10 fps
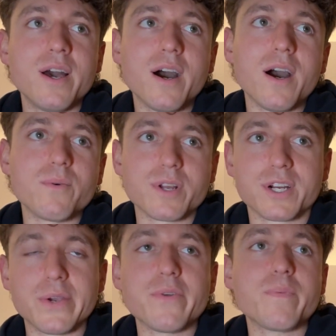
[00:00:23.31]
would
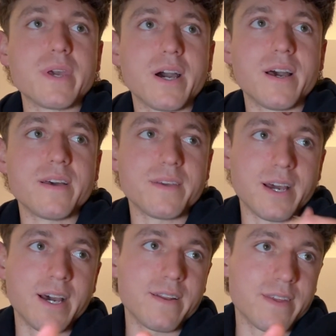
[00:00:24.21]
agree with me
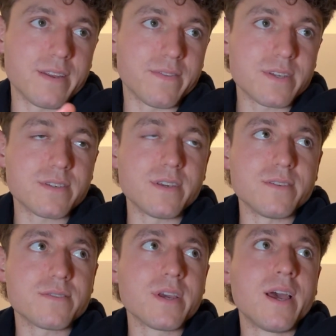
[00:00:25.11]
on that. This is